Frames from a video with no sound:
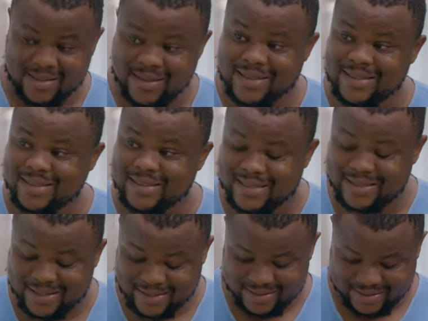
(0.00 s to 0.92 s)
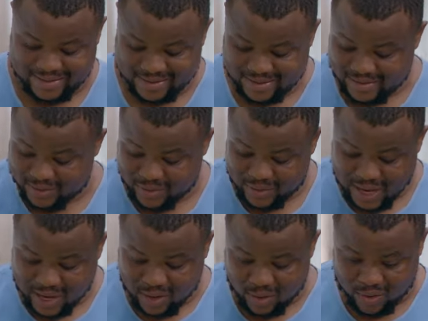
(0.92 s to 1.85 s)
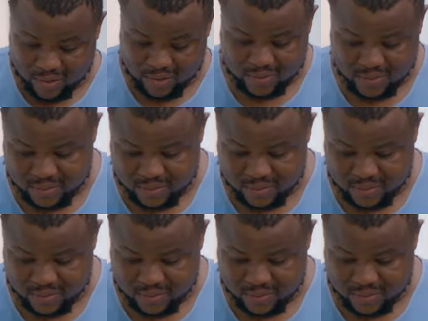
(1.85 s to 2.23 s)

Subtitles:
Yeast. You can go.